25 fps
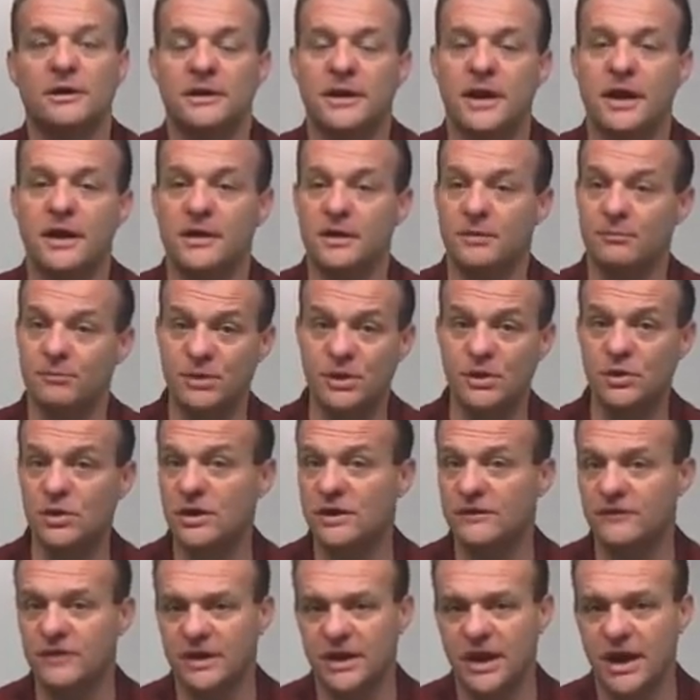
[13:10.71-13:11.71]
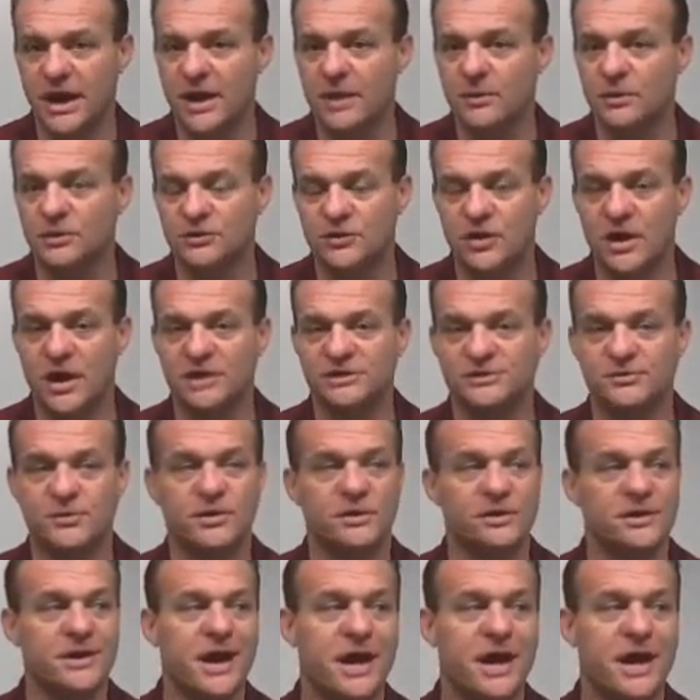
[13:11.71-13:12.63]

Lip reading: Now the beauty of the cable transmitter,